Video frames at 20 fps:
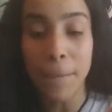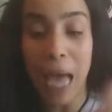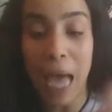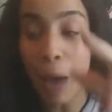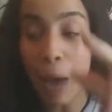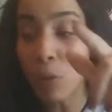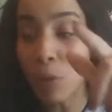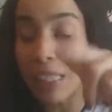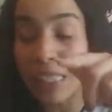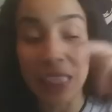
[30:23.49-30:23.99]

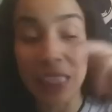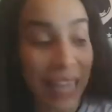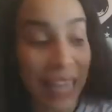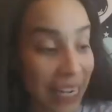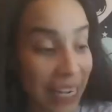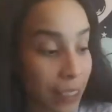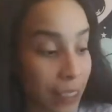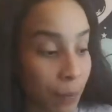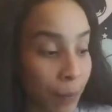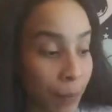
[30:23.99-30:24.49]
I was
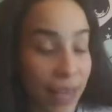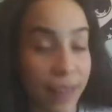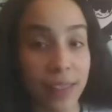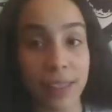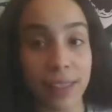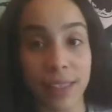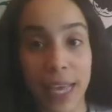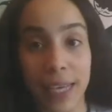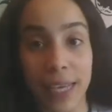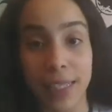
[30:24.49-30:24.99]
led to buy
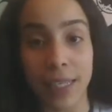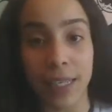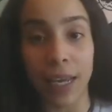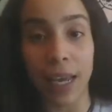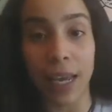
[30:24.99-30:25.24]
this deck today,